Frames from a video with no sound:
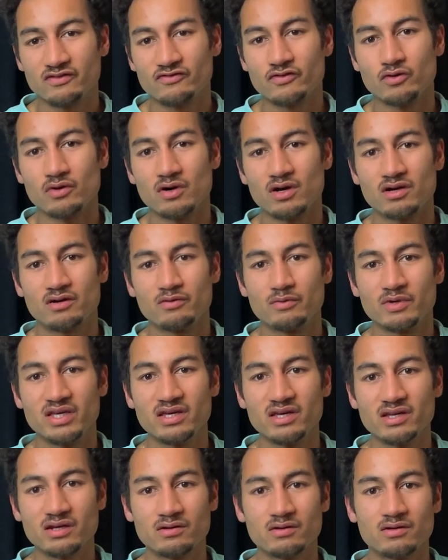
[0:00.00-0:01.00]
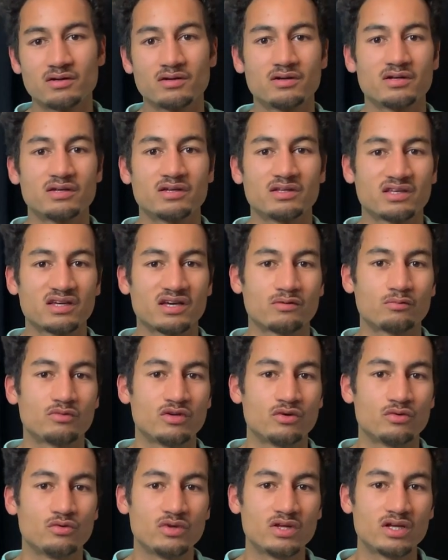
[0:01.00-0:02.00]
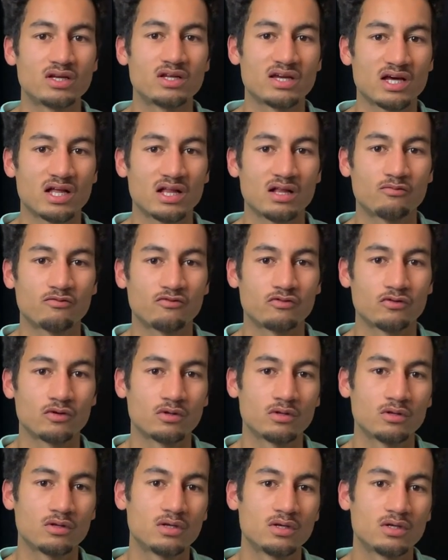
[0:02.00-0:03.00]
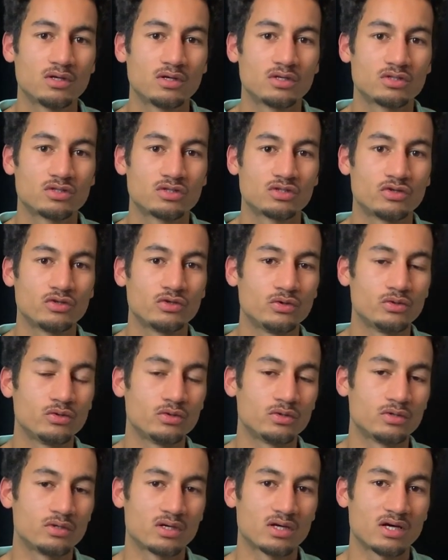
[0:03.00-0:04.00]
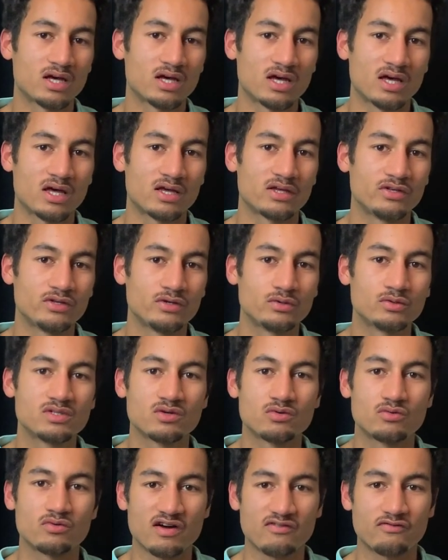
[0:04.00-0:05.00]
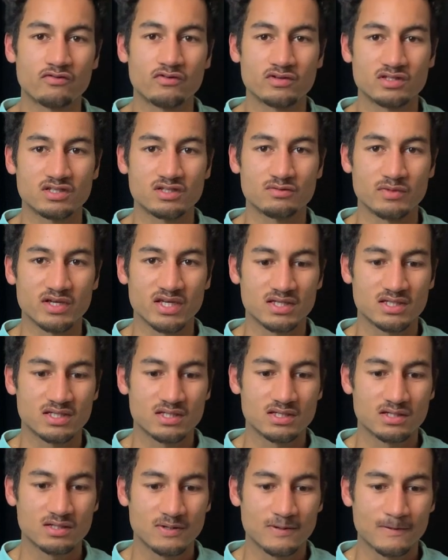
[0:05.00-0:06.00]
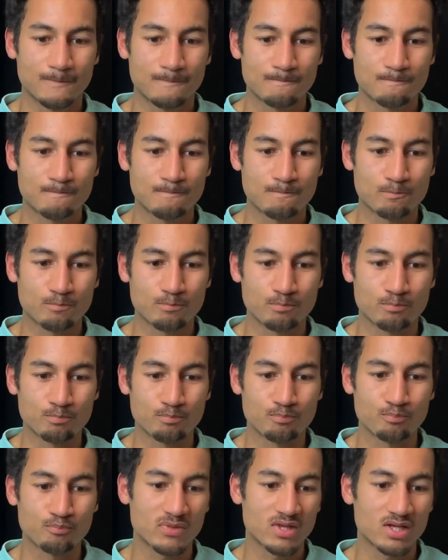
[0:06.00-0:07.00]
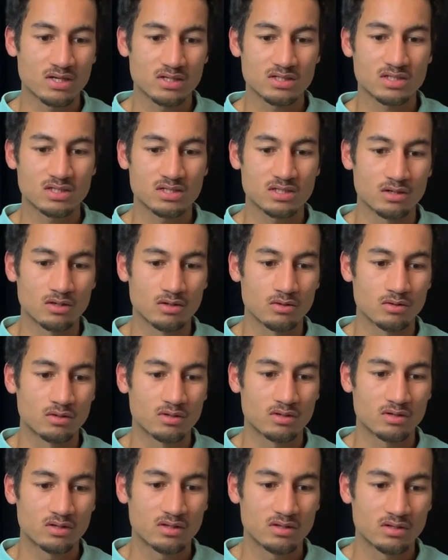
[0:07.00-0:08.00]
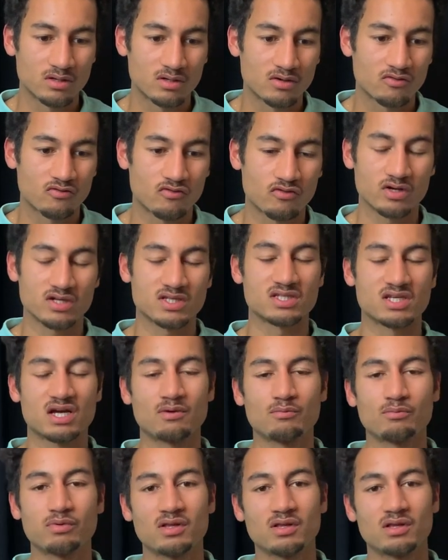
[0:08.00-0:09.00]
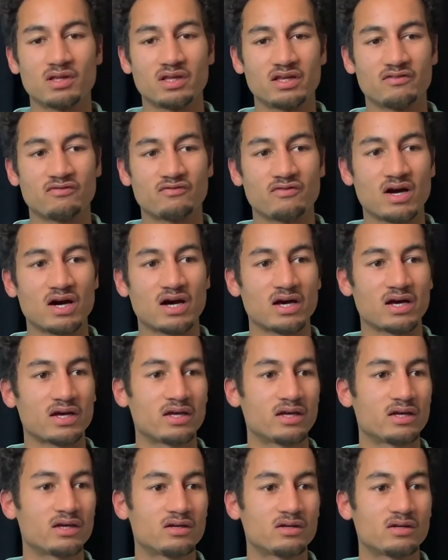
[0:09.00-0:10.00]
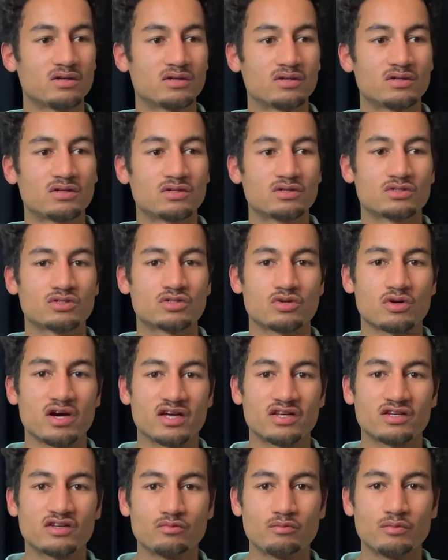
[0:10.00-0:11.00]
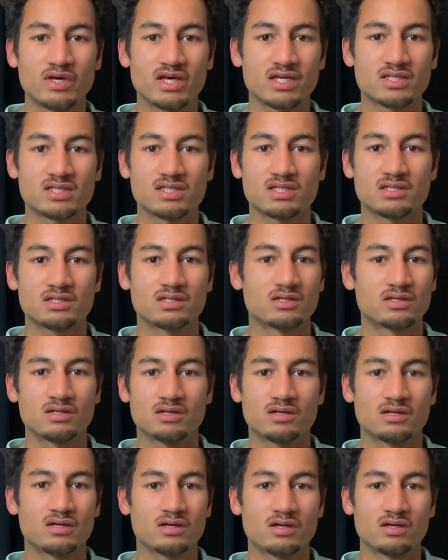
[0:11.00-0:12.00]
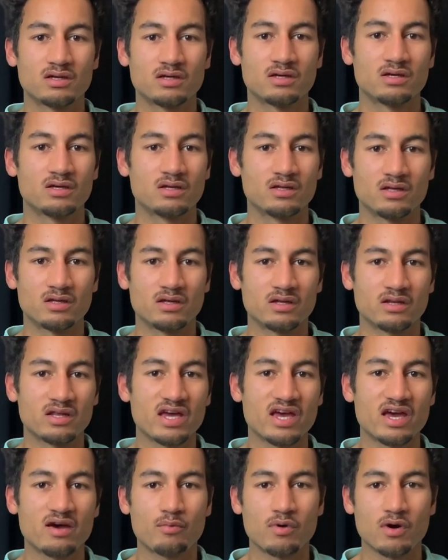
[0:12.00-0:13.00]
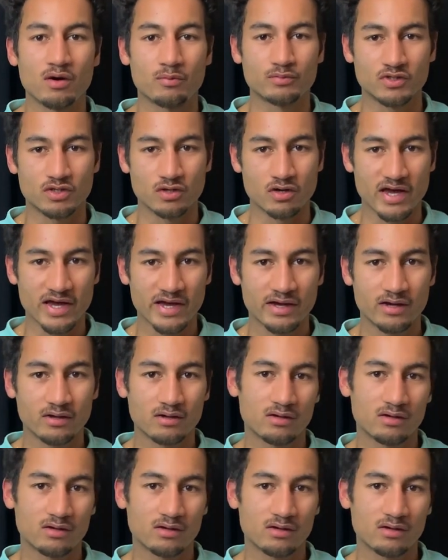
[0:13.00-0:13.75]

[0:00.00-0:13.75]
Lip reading: if you are a beginner, it can be really helpful to use a reference mix. Mm, so, for example, if I try to mix an hip hop track,